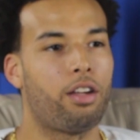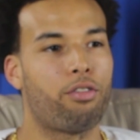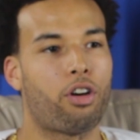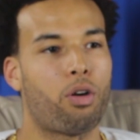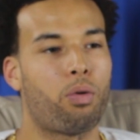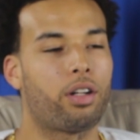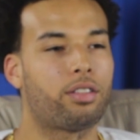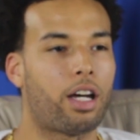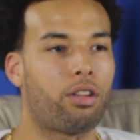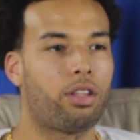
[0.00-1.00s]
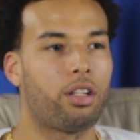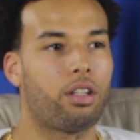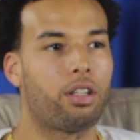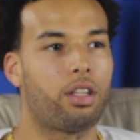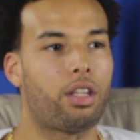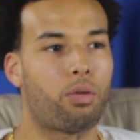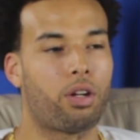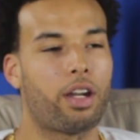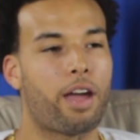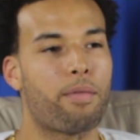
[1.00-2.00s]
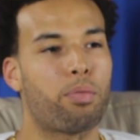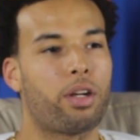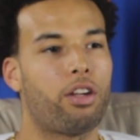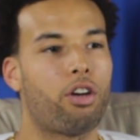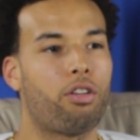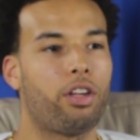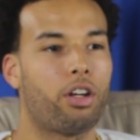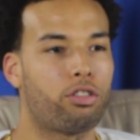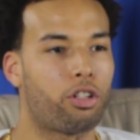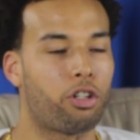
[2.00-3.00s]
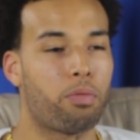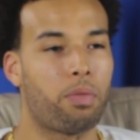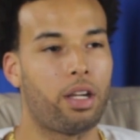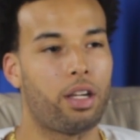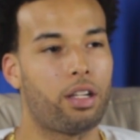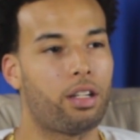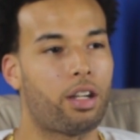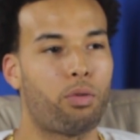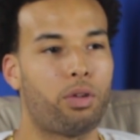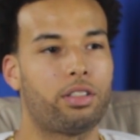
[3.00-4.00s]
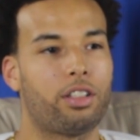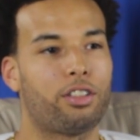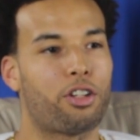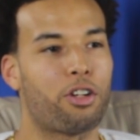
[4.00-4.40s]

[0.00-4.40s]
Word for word: and if all works out, then they were gonna have me play in the OVO tournament. And I went to the